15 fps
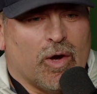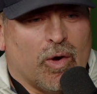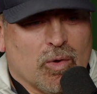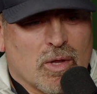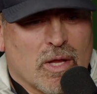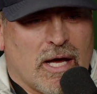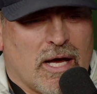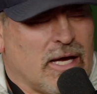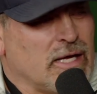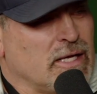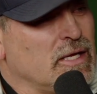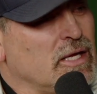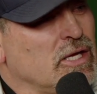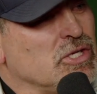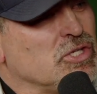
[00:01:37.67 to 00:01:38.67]

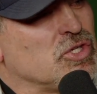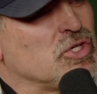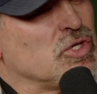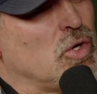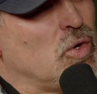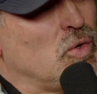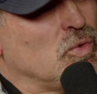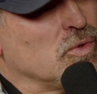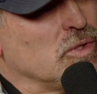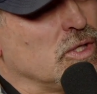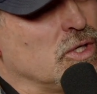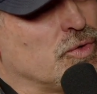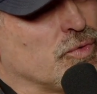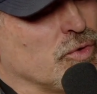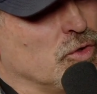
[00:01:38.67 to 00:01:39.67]
O-line is the only
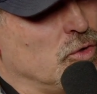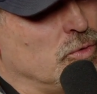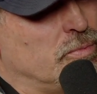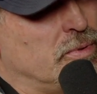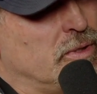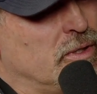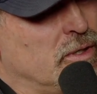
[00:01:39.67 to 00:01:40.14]
group